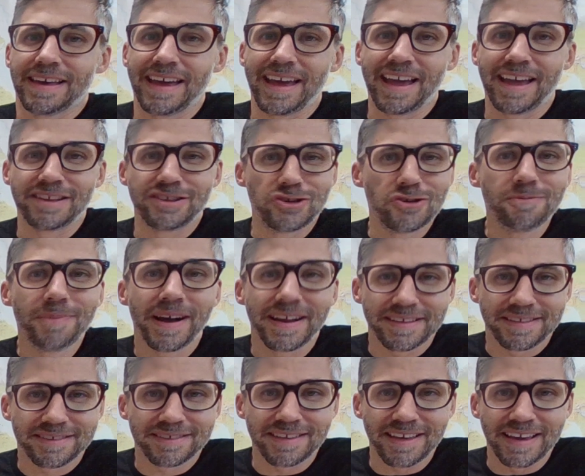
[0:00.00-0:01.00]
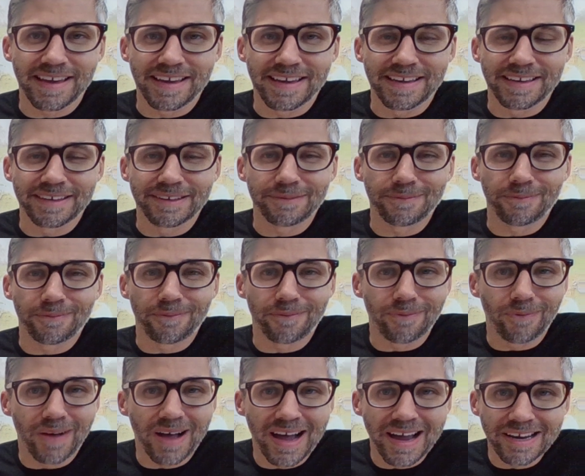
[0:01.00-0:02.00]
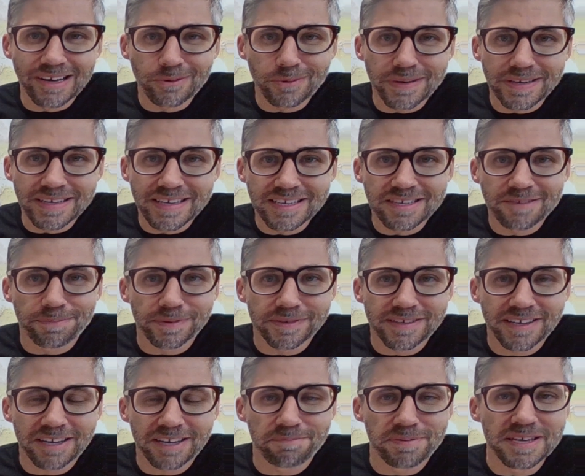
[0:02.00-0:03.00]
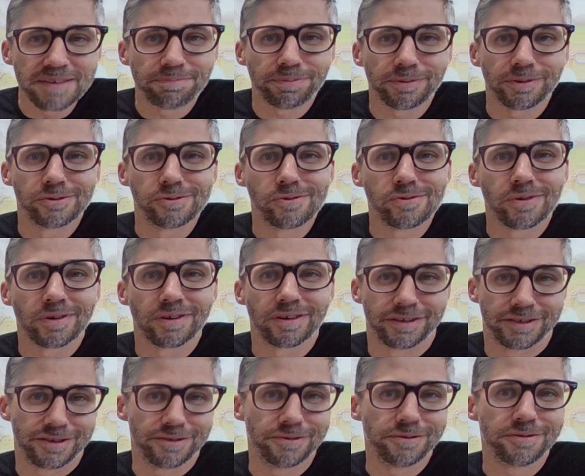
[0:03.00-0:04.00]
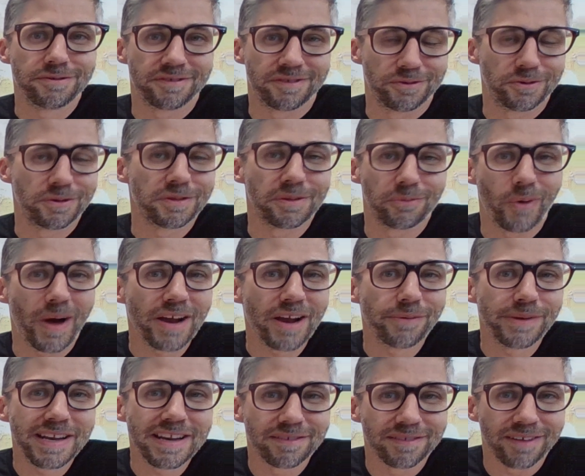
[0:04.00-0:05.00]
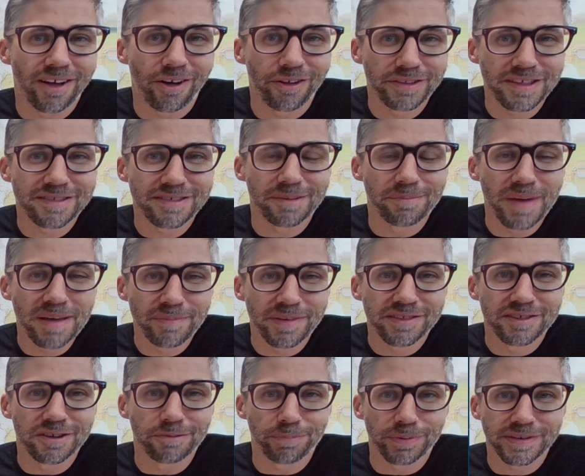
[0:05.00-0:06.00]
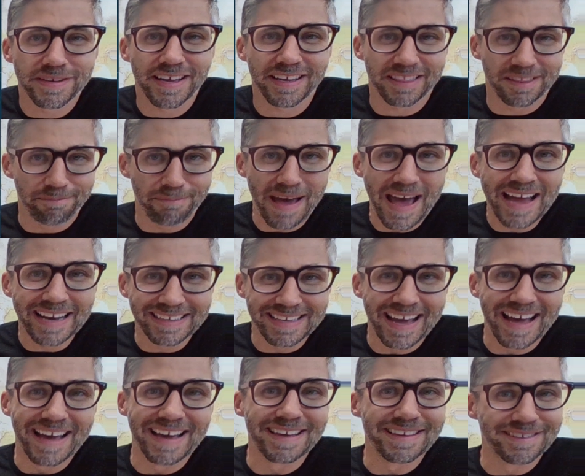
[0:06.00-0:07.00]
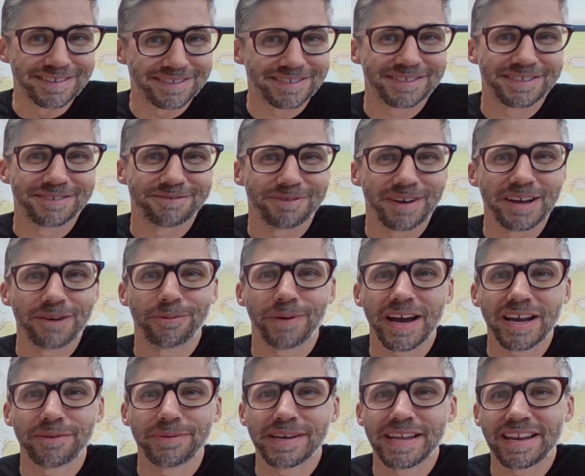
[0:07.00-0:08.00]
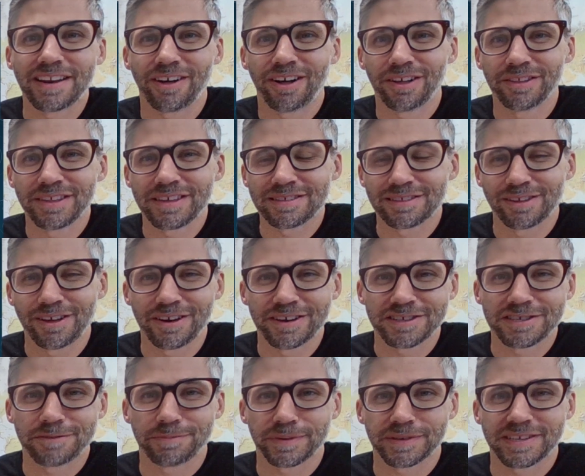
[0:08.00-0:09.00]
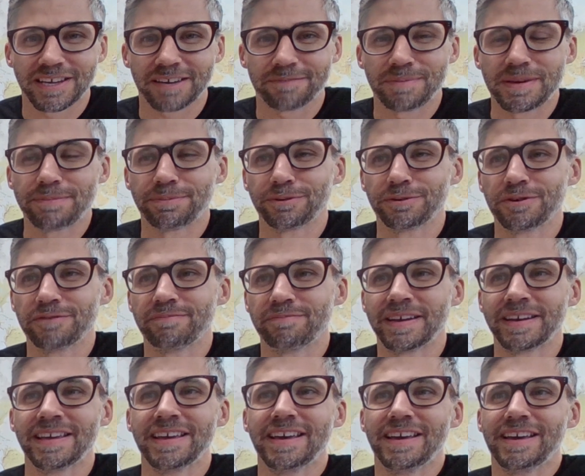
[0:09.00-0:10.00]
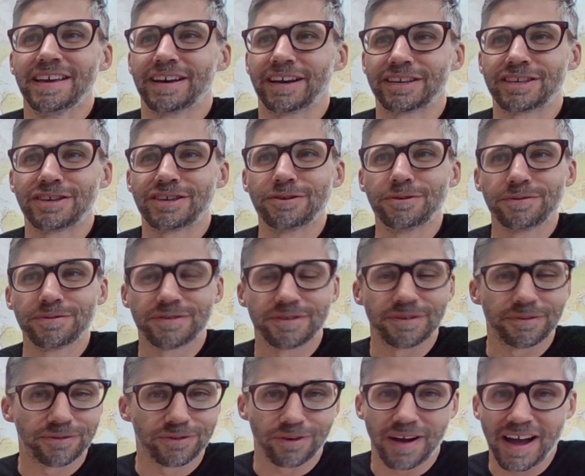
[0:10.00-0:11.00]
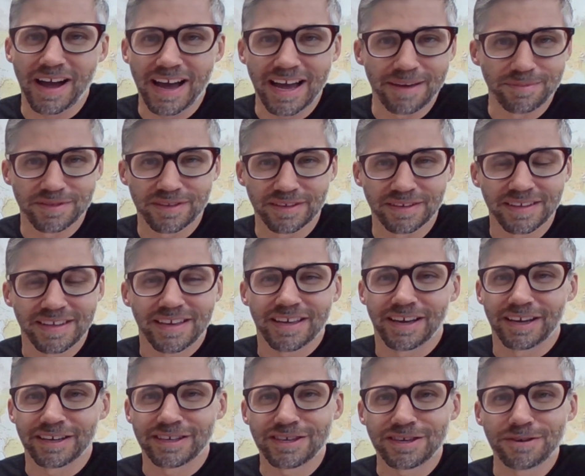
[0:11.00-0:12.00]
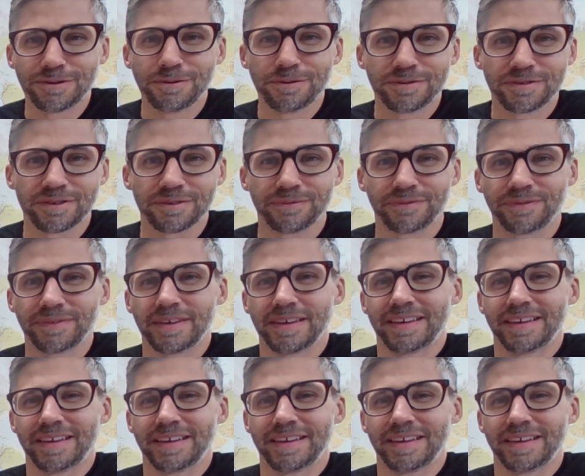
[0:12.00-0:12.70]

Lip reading: And you might say, why do we need to protect people who are accused? Why do we need all these amendments to protect the bad guys, right? Why do we need all these laws to protect people who've been accused of crimes and accused of,